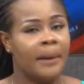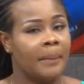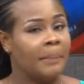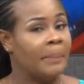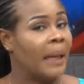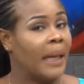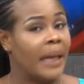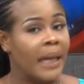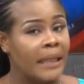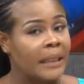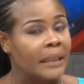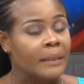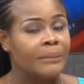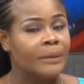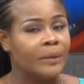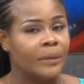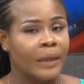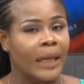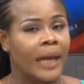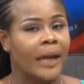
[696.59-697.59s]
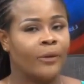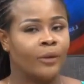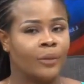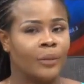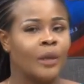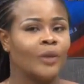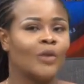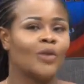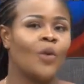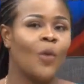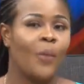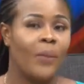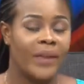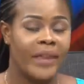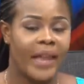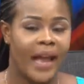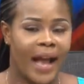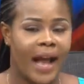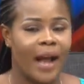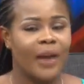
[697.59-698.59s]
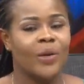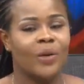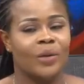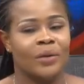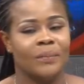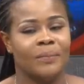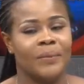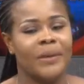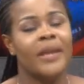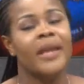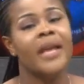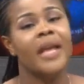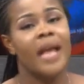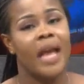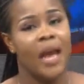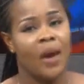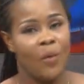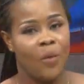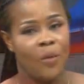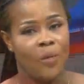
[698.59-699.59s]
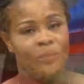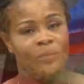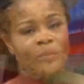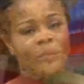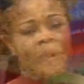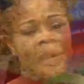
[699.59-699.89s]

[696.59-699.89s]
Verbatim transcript: Balance meal na no me. Show obenya iron be a woman.